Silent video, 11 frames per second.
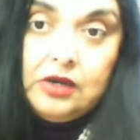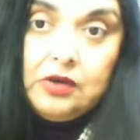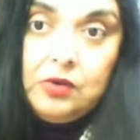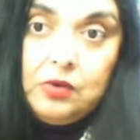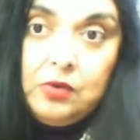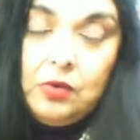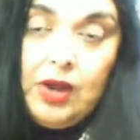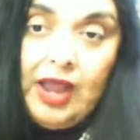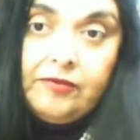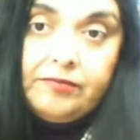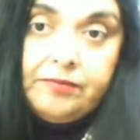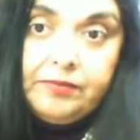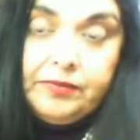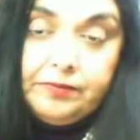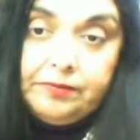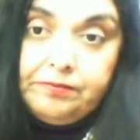who have
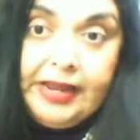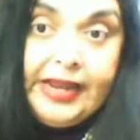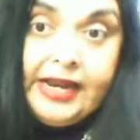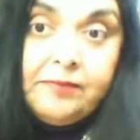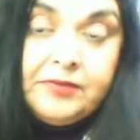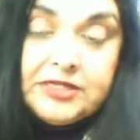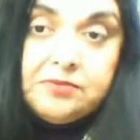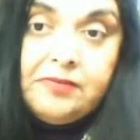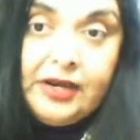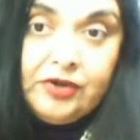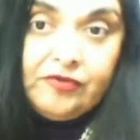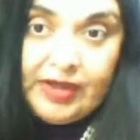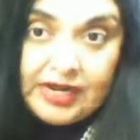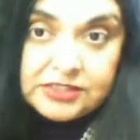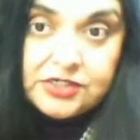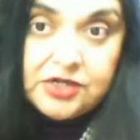made up this
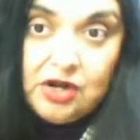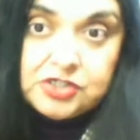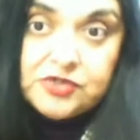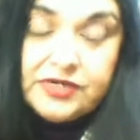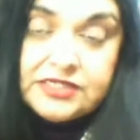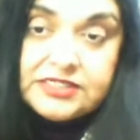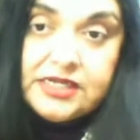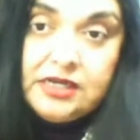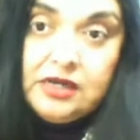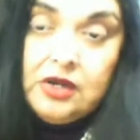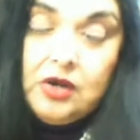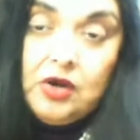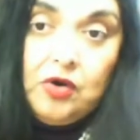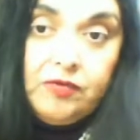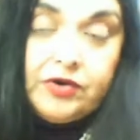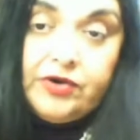manufactured controversy
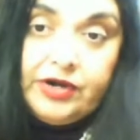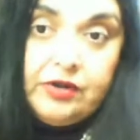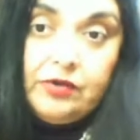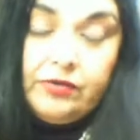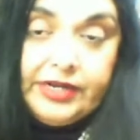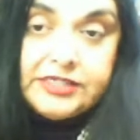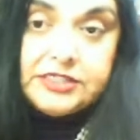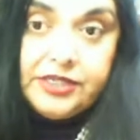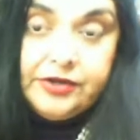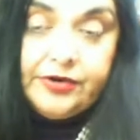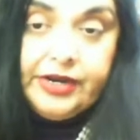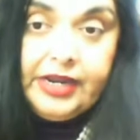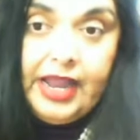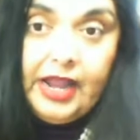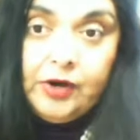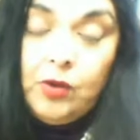over critical race theory
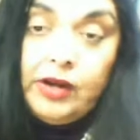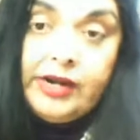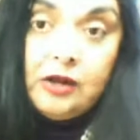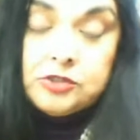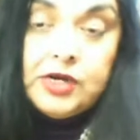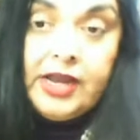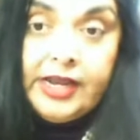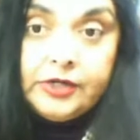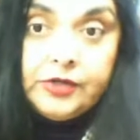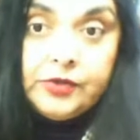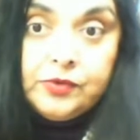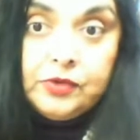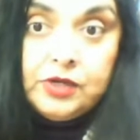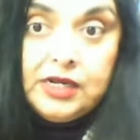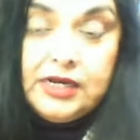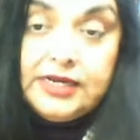and who are now trying to
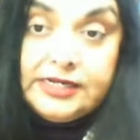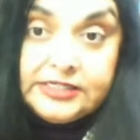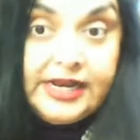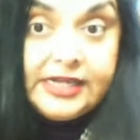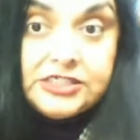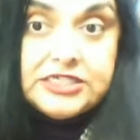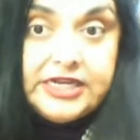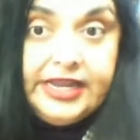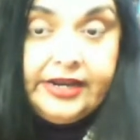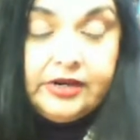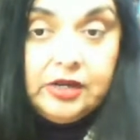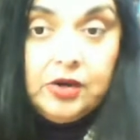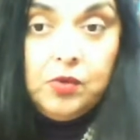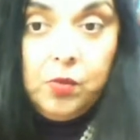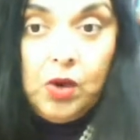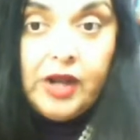legislate
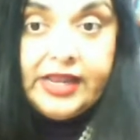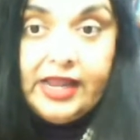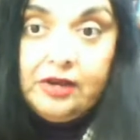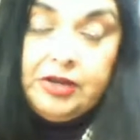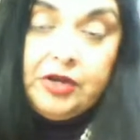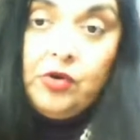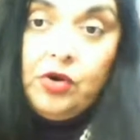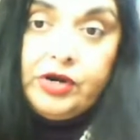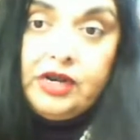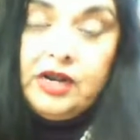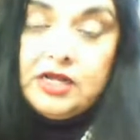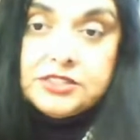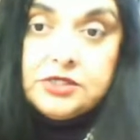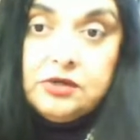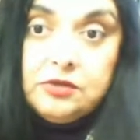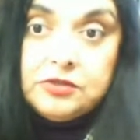what can be taught in our
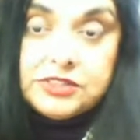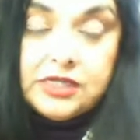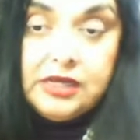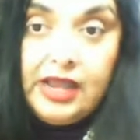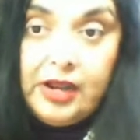schools and